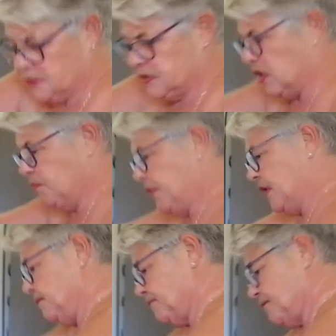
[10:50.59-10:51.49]
So I'll put
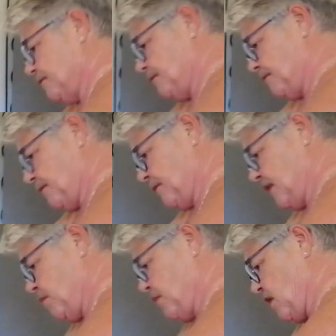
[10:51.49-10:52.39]

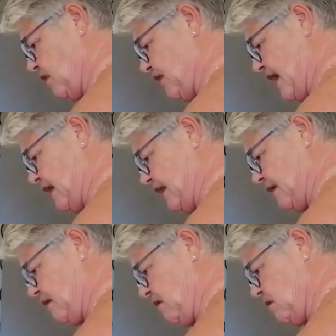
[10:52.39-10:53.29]
all that
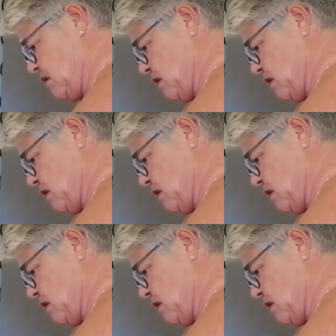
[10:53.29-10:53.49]
in.